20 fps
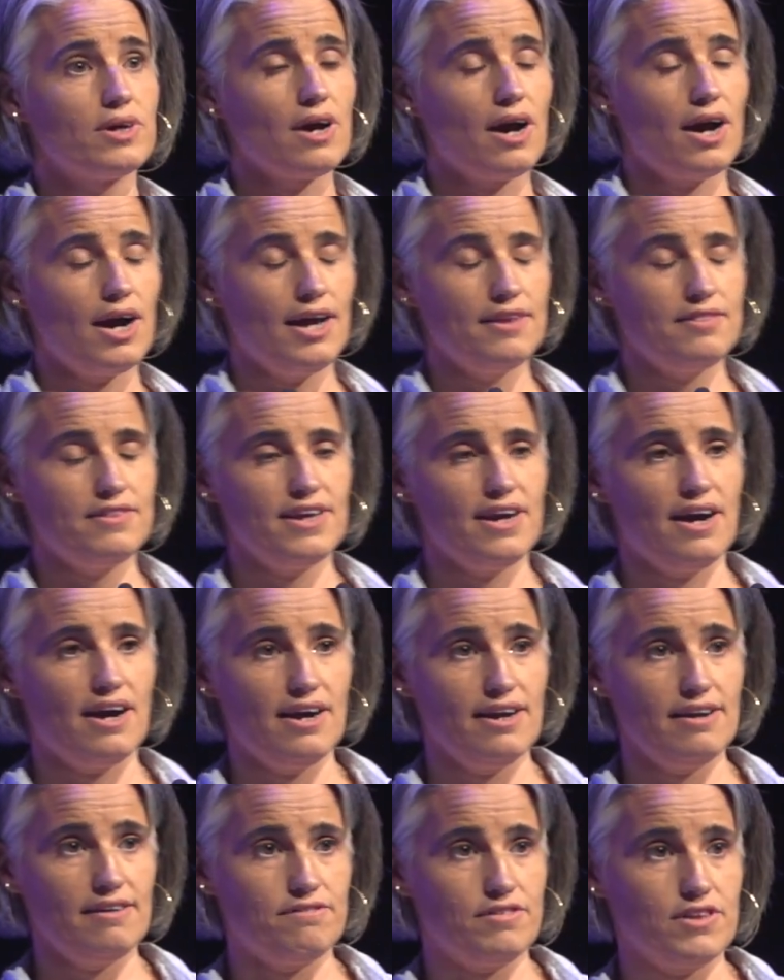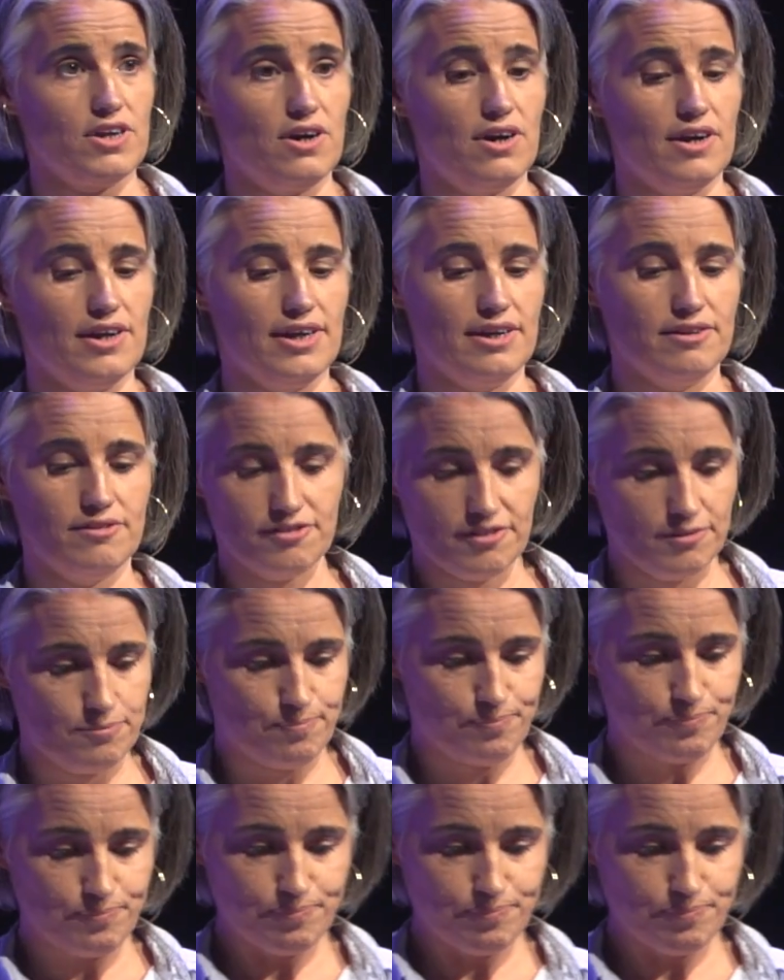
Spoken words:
guide the eye of the audience.